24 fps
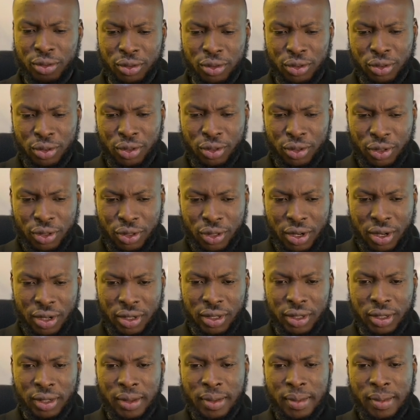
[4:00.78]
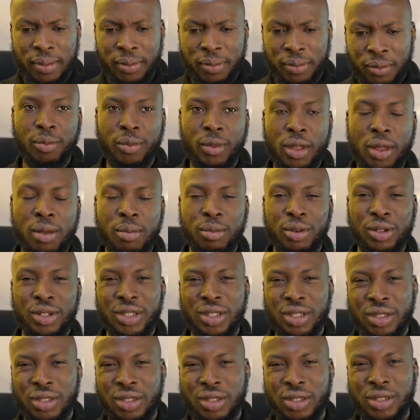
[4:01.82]
unstructured, and but
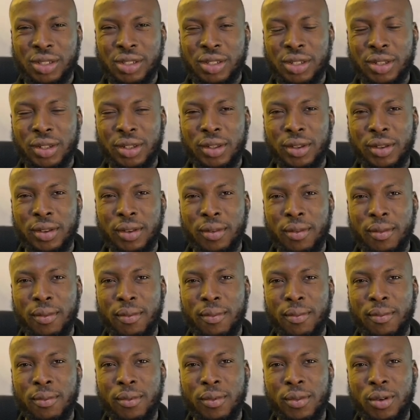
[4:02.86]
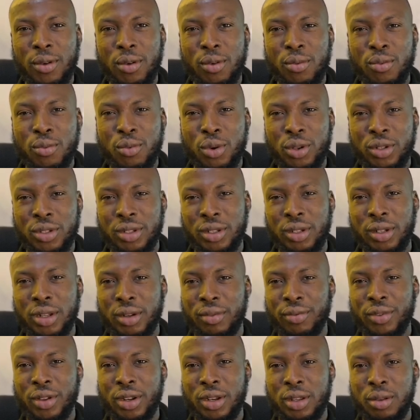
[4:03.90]
this wasn't
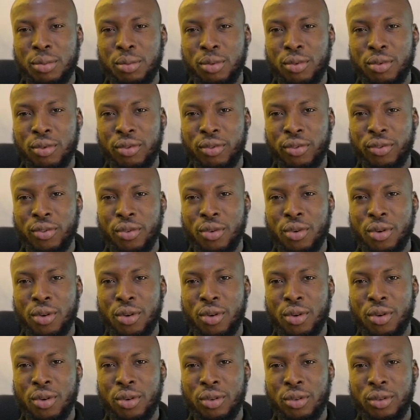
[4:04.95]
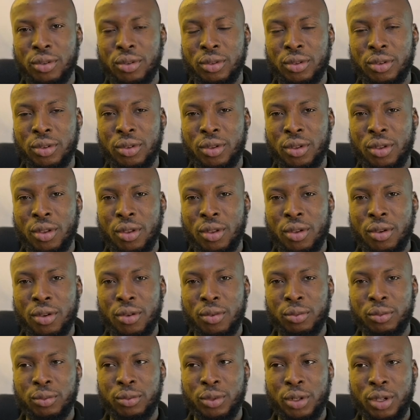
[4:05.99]
available for
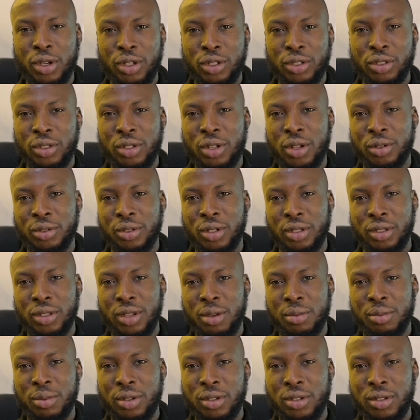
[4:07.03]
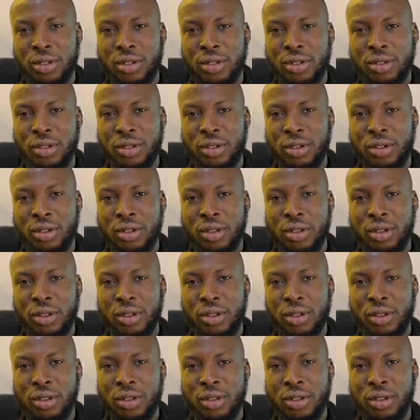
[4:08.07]
relational databases.